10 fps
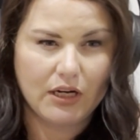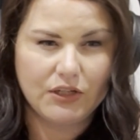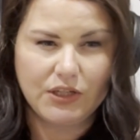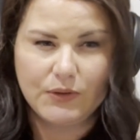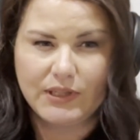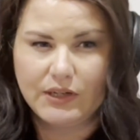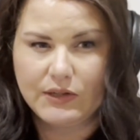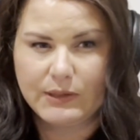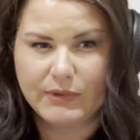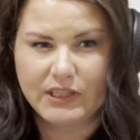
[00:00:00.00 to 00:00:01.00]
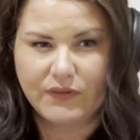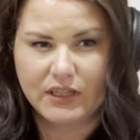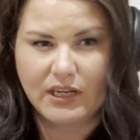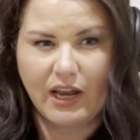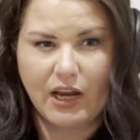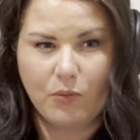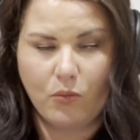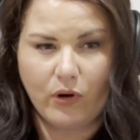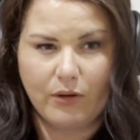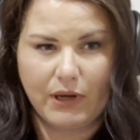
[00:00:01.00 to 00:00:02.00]
And do you see a specific time
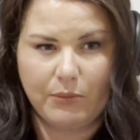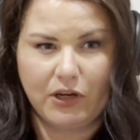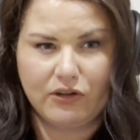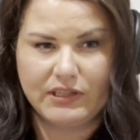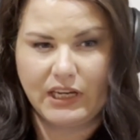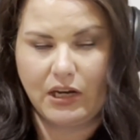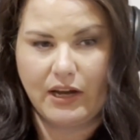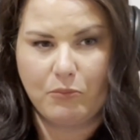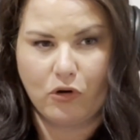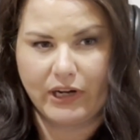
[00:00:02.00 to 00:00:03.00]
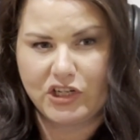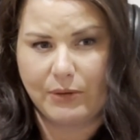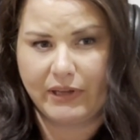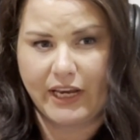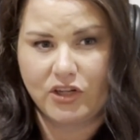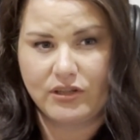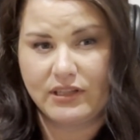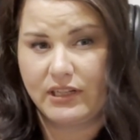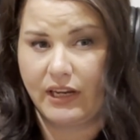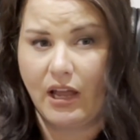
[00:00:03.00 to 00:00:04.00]
where maybe you're seeing mortgage
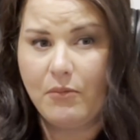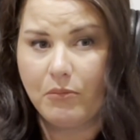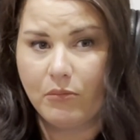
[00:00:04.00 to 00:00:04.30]
applications tick up?